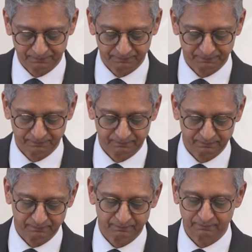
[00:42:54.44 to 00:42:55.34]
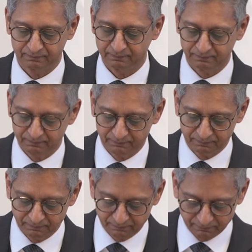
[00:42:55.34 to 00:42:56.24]

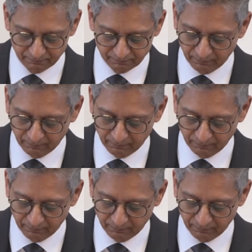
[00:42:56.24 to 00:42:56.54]
(silence)